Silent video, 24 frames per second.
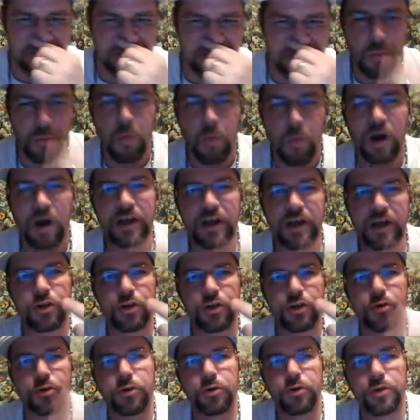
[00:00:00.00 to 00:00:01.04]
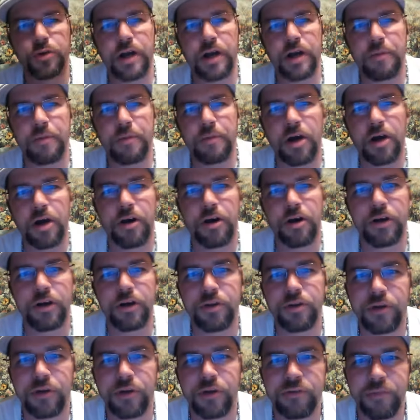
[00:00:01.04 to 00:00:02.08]
what can you do that I'm not already
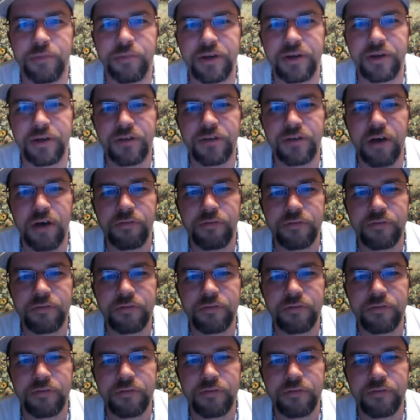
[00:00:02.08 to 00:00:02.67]
doing for myself?